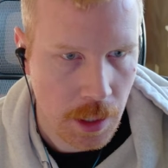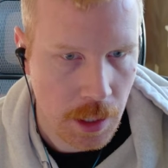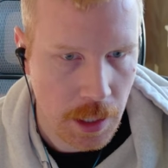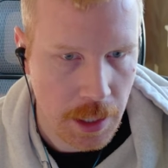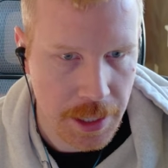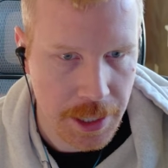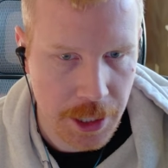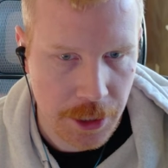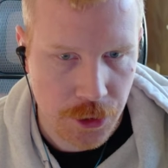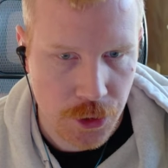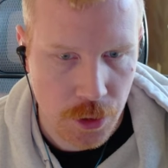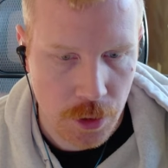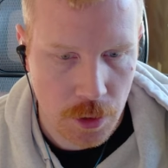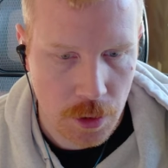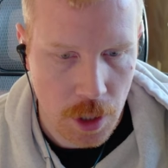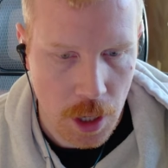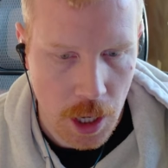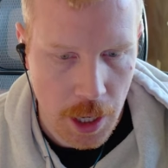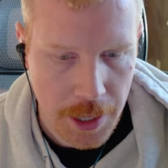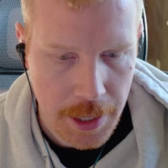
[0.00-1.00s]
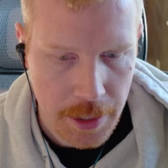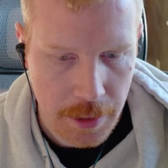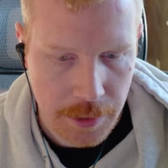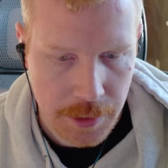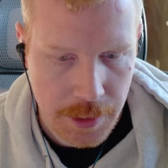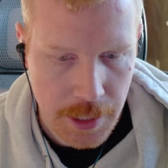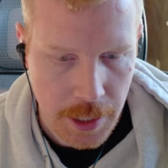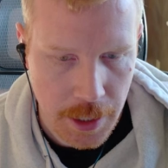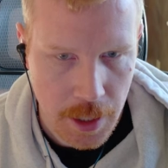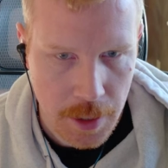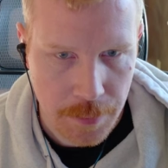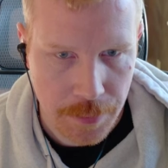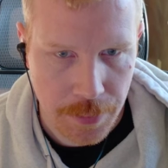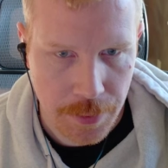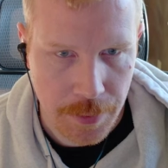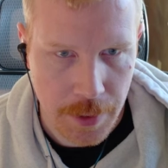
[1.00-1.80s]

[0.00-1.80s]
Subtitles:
initial audit set up,